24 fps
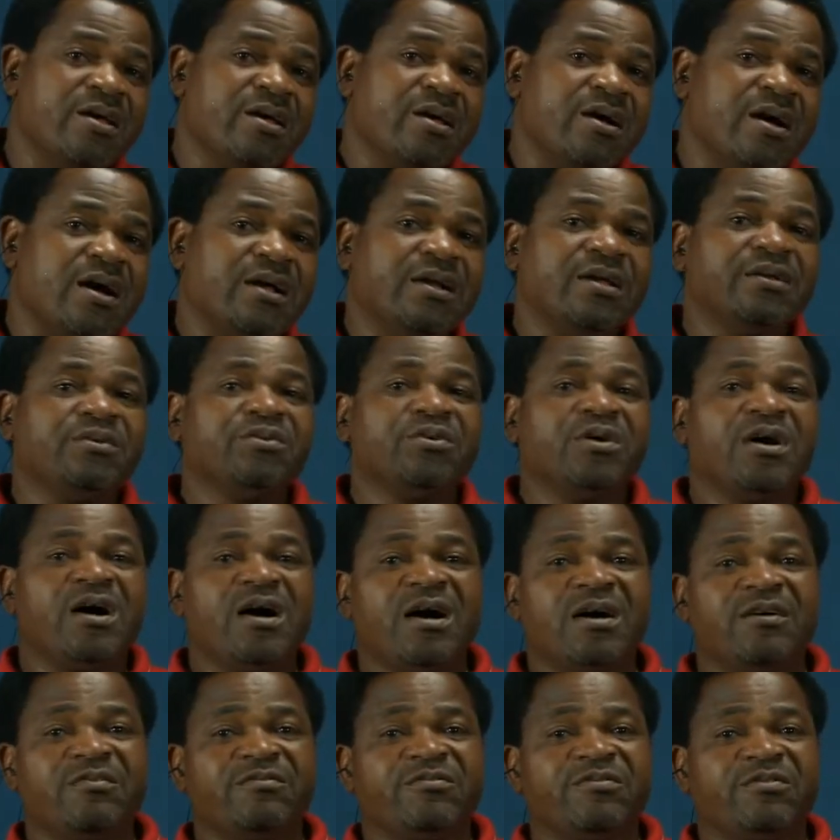and then you
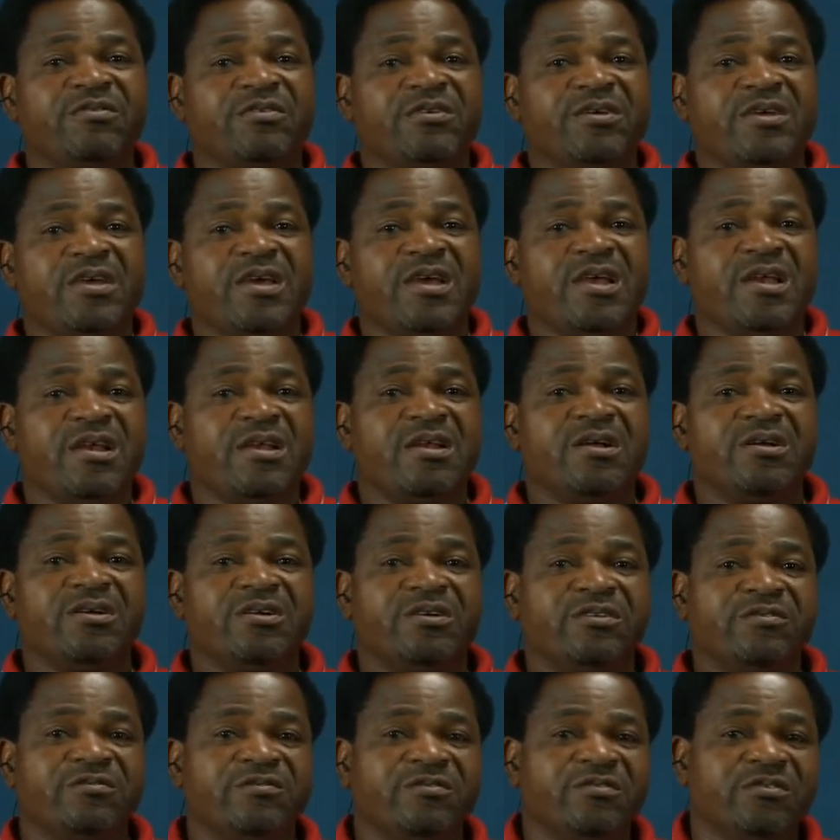have a lot
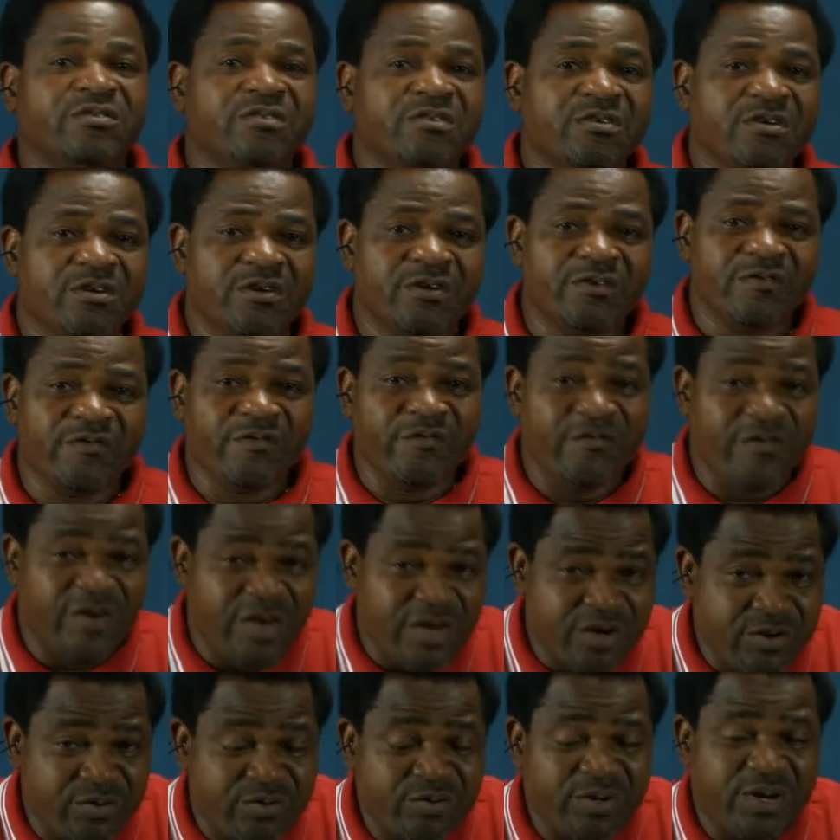of
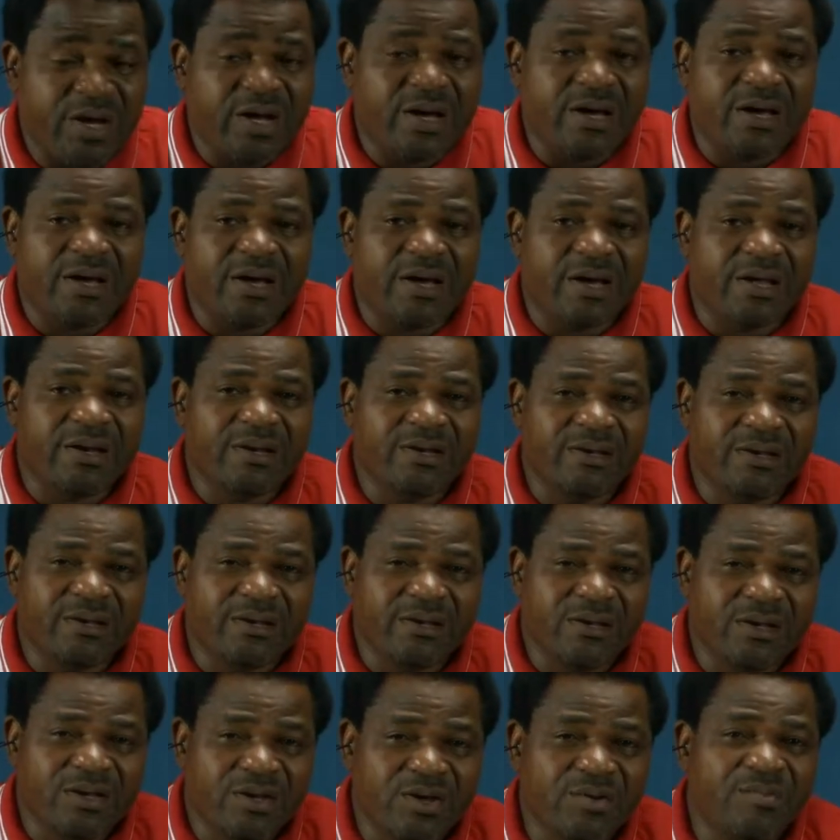vehicular and
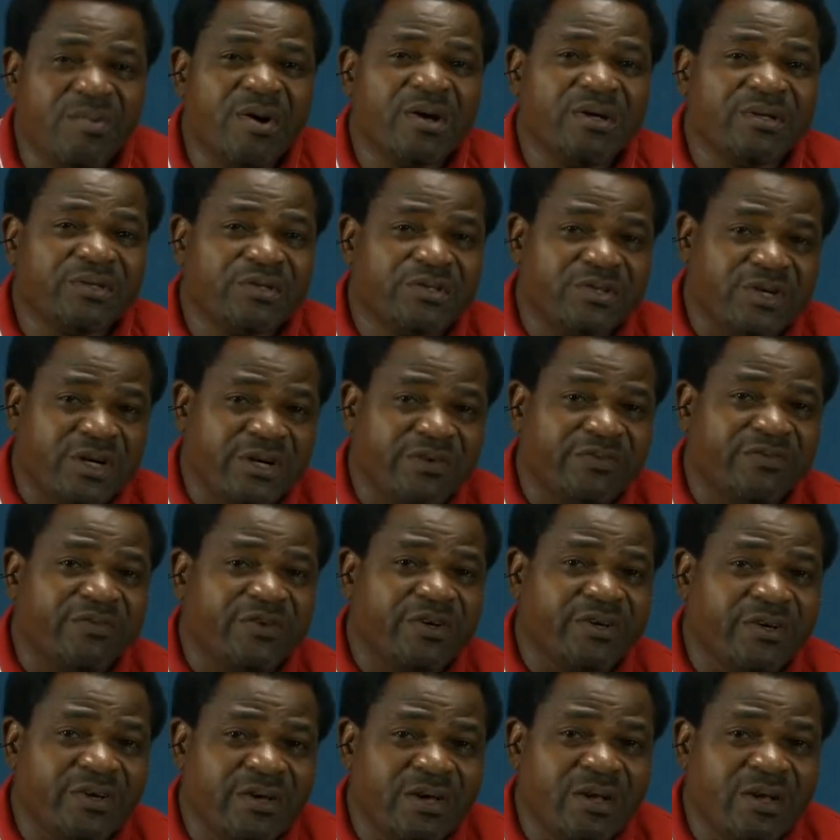human traffic.